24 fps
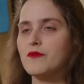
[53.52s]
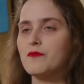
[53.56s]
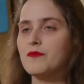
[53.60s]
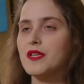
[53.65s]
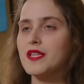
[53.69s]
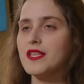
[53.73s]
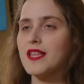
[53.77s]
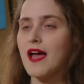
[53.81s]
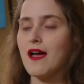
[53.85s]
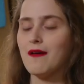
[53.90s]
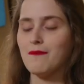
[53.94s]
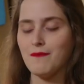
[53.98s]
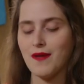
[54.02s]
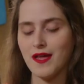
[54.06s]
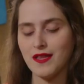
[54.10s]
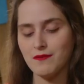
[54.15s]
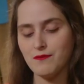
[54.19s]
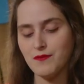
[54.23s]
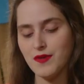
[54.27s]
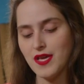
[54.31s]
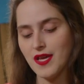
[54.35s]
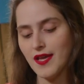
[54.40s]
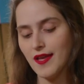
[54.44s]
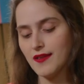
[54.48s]
for me, that
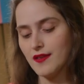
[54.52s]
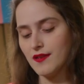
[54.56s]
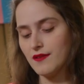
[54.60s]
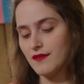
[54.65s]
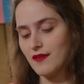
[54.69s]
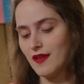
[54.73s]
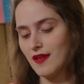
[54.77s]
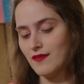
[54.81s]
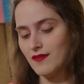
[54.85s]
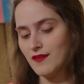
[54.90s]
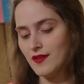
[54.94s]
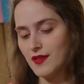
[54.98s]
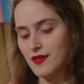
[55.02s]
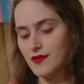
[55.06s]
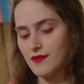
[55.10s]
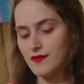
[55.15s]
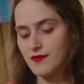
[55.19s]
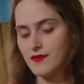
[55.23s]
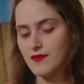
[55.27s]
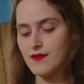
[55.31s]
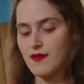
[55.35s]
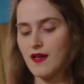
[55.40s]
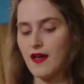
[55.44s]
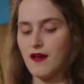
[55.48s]
meant being a
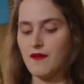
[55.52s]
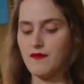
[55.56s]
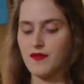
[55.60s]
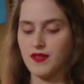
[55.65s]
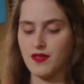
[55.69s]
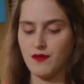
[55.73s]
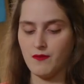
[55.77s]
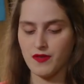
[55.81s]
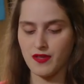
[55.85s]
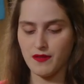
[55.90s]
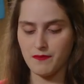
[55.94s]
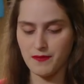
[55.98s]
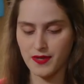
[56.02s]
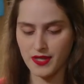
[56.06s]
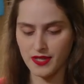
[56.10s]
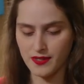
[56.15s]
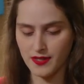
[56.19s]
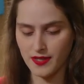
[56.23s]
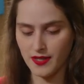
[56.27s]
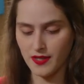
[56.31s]
descendant, obviously, was a big